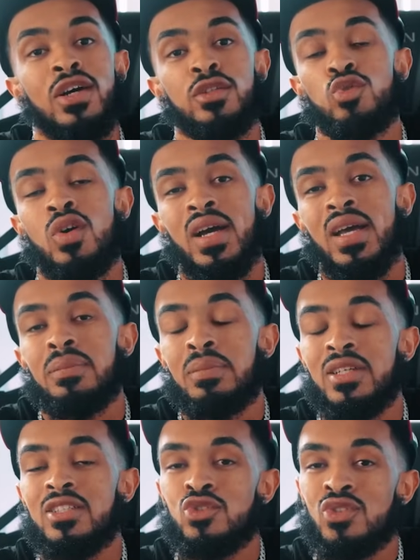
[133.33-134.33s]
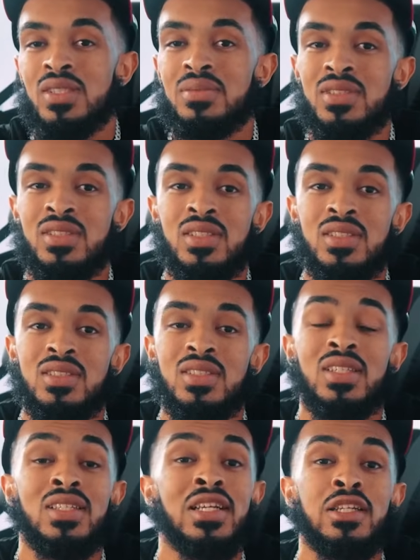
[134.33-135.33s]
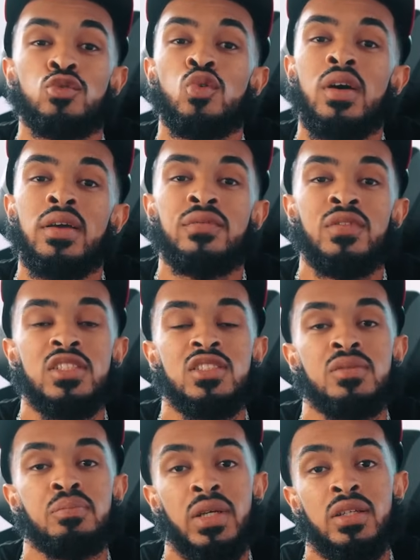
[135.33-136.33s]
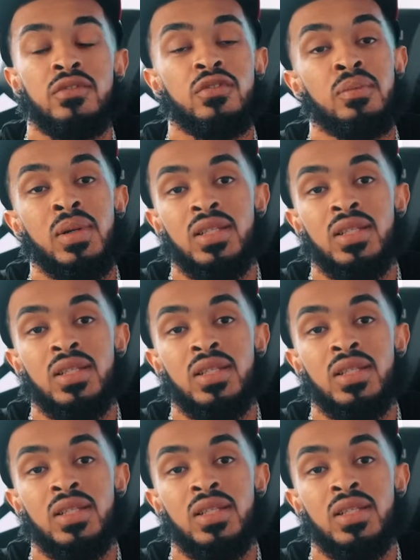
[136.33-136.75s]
I knew I had bigger dreams than this, and I knew I envisioned better for my